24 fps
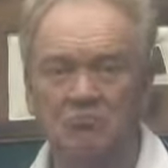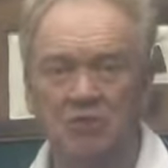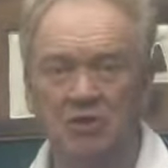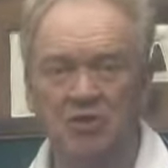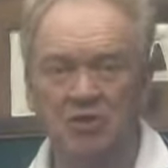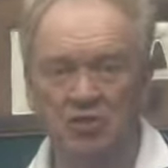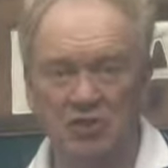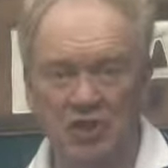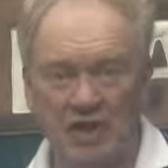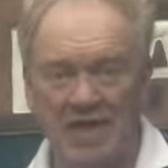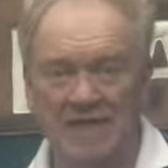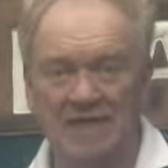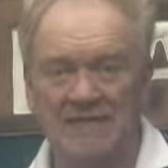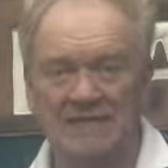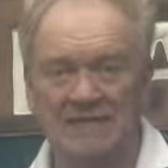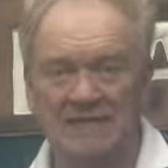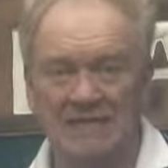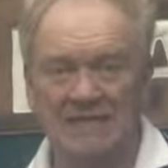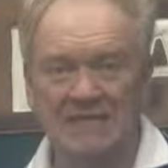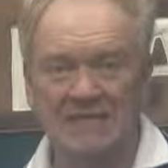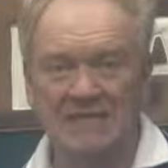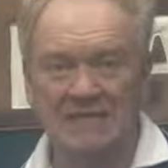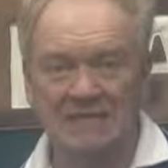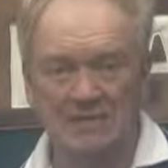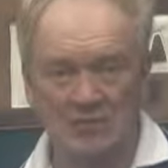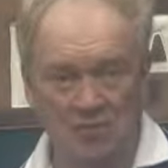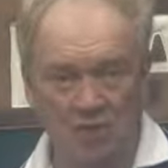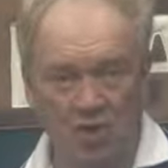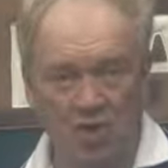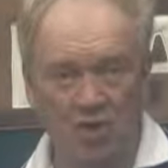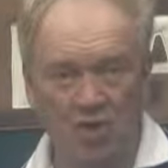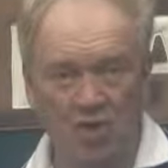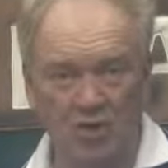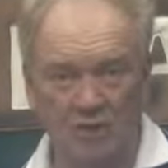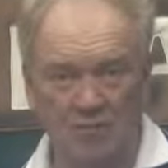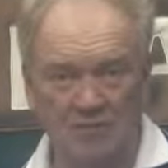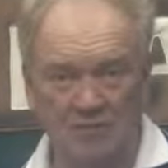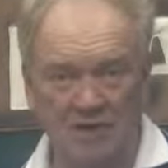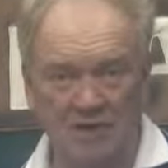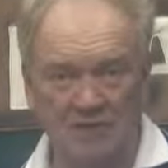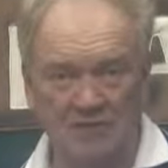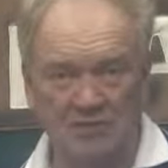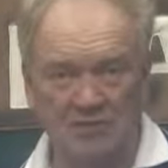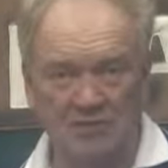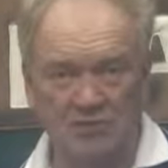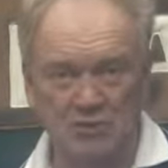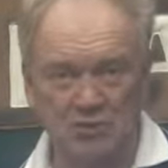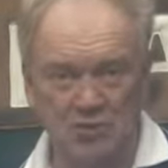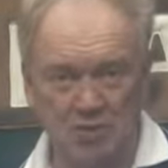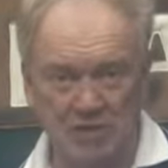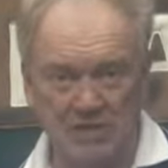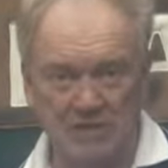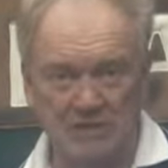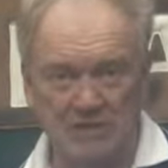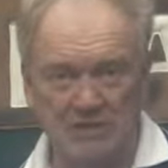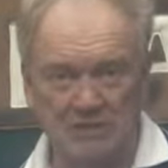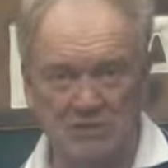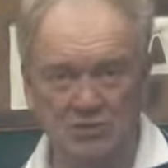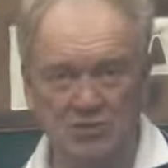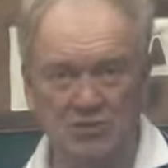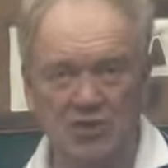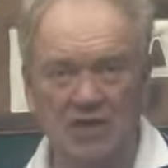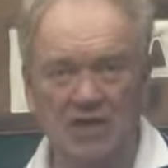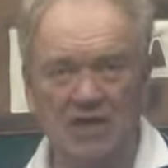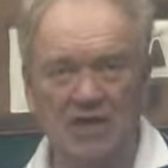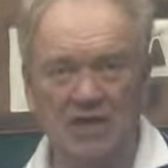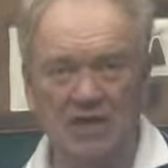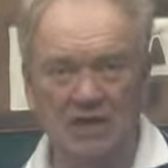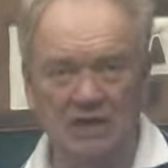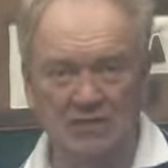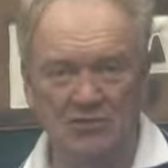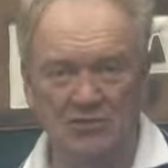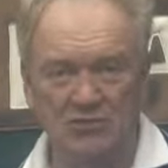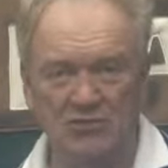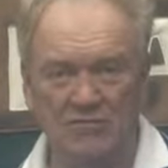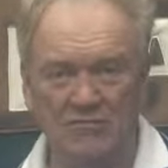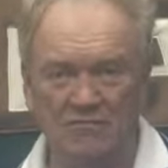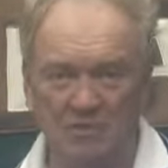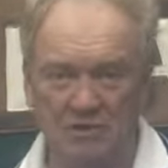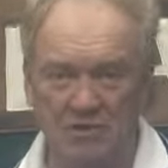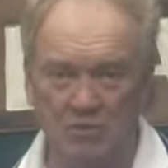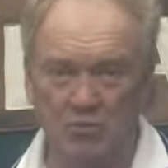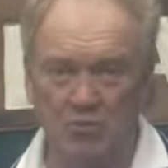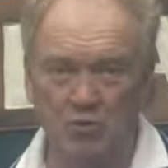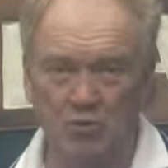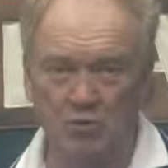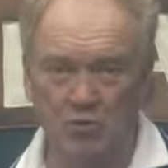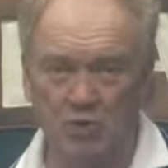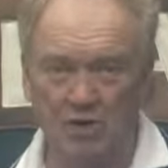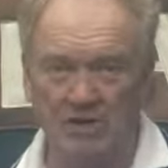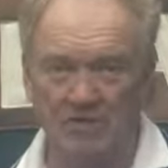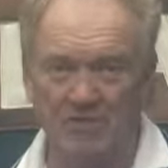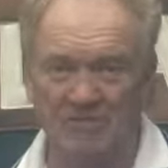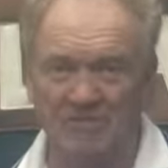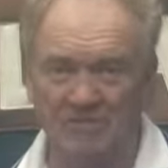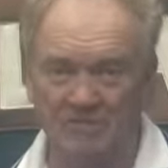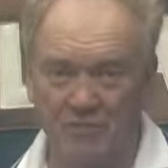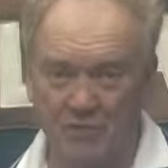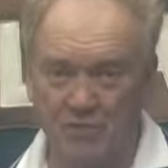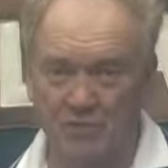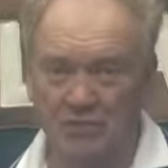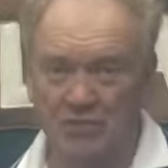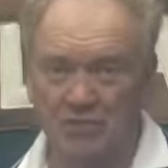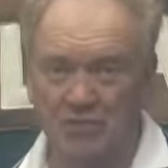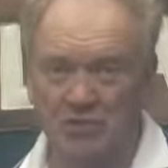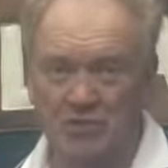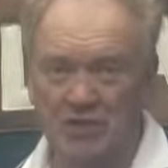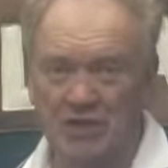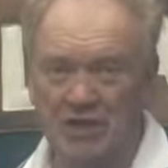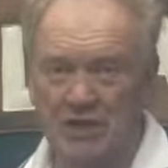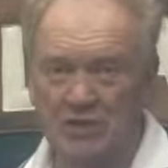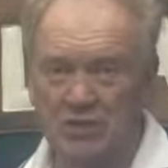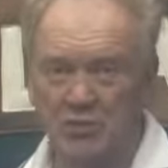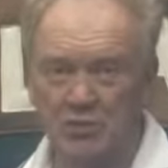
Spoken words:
but that is all about to change as of February 1st,